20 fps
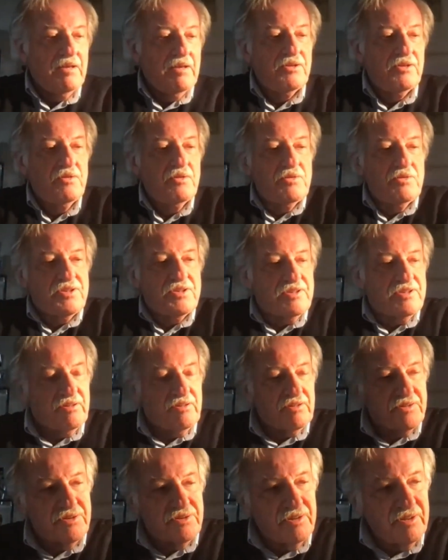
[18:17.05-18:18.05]
huge
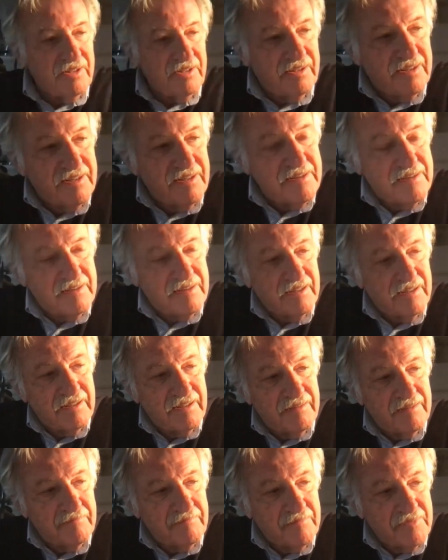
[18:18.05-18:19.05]
surgery in this
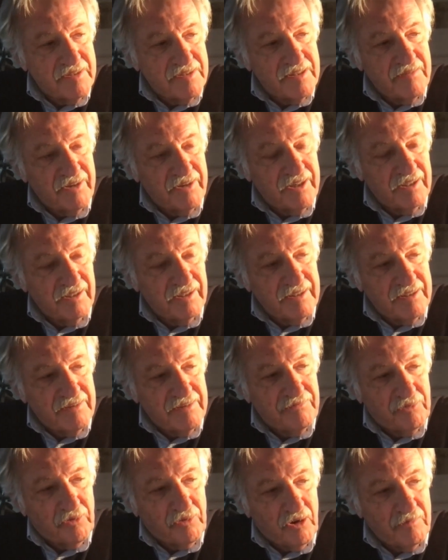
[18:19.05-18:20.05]
severely
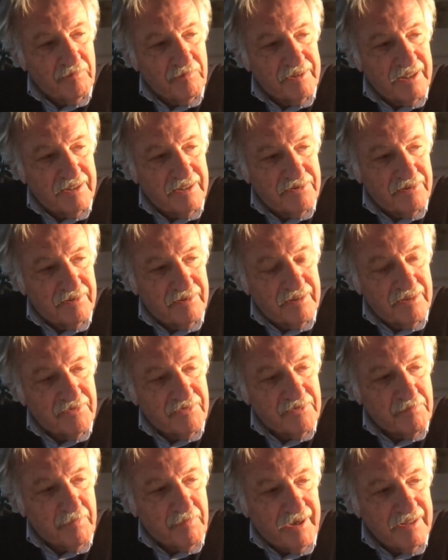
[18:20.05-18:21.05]
deformed degenerative
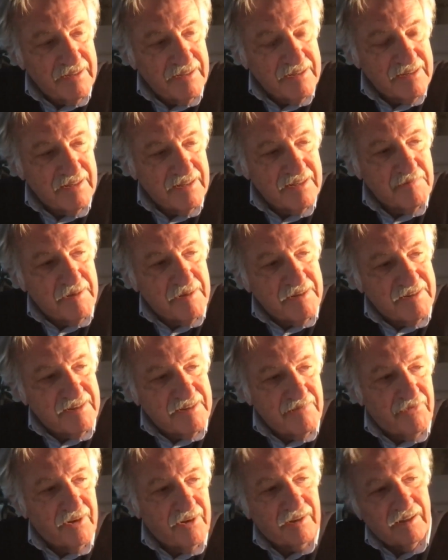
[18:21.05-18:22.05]
spines, and
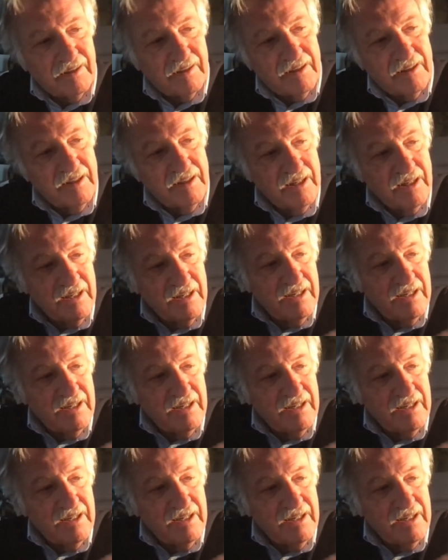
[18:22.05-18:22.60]
specifically